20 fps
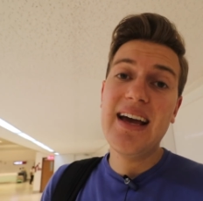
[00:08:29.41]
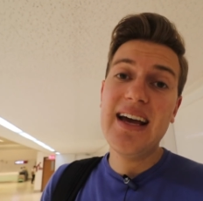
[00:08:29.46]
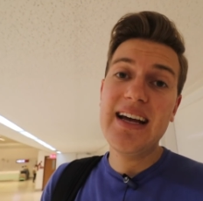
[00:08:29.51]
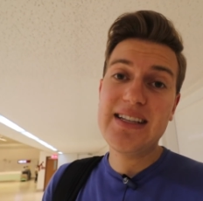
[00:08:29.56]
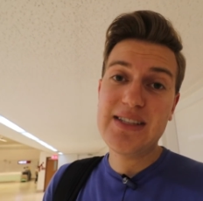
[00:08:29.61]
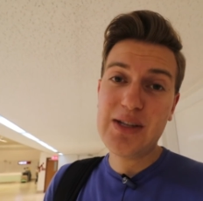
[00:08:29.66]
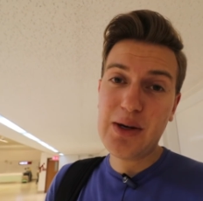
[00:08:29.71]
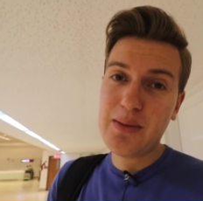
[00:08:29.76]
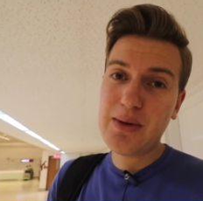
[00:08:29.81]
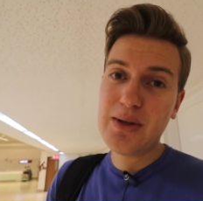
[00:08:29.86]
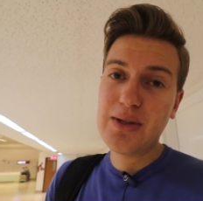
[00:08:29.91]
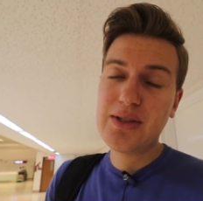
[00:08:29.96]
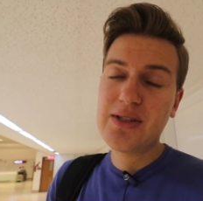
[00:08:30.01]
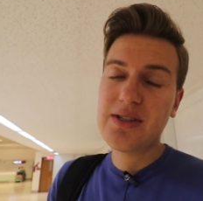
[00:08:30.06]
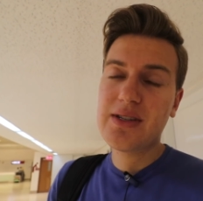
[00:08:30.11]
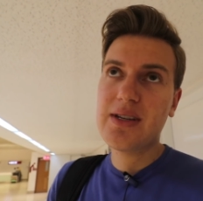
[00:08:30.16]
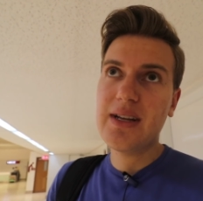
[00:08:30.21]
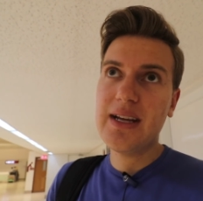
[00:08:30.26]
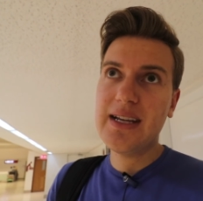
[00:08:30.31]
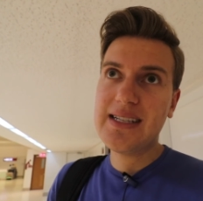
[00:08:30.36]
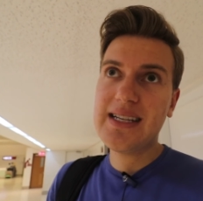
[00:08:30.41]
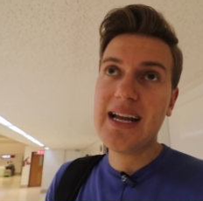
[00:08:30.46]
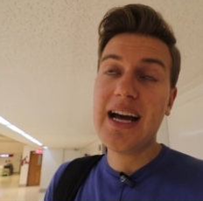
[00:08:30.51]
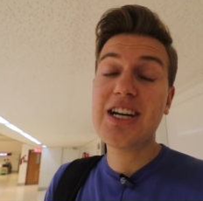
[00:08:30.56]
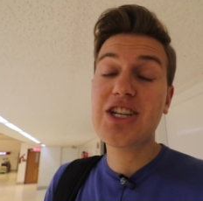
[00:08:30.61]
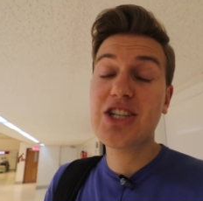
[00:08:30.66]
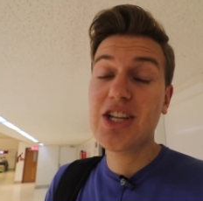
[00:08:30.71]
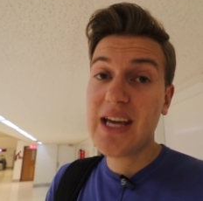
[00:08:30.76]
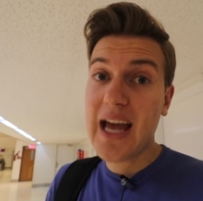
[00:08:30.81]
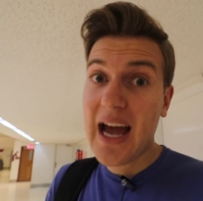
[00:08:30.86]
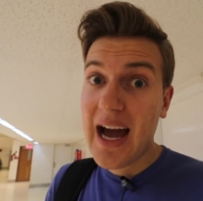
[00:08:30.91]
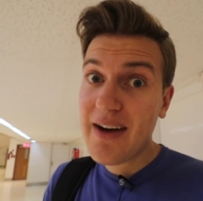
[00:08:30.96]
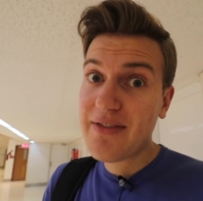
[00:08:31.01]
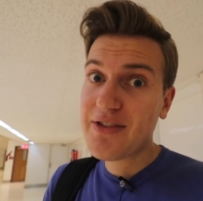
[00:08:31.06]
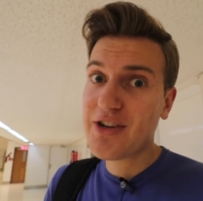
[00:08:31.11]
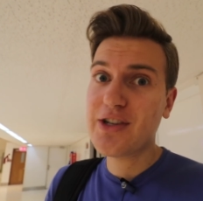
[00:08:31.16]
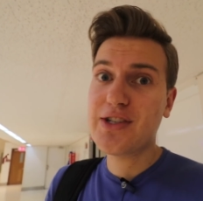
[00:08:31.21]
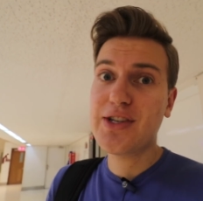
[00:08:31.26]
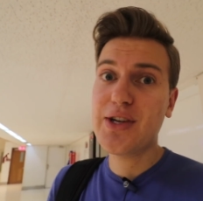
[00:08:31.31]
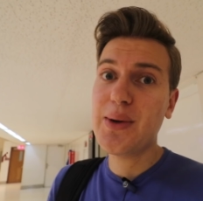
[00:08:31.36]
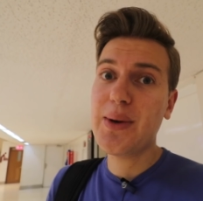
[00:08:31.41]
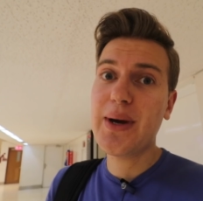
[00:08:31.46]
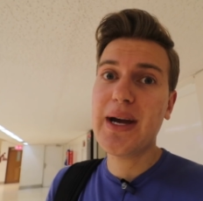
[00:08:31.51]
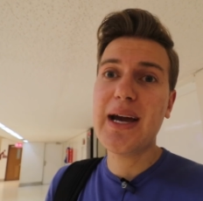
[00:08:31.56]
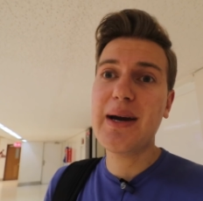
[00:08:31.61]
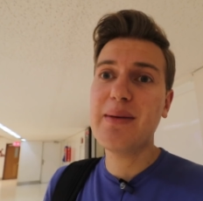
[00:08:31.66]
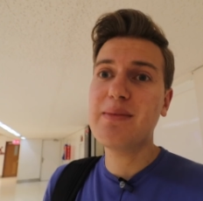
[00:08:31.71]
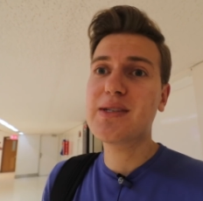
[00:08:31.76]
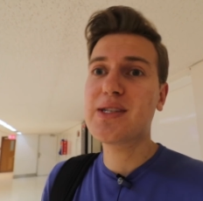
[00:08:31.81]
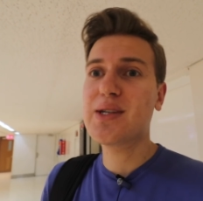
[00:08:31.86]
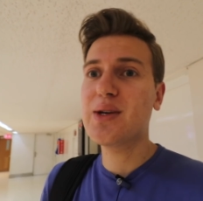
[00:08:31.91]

It's almost, it's actually after 2 a.m.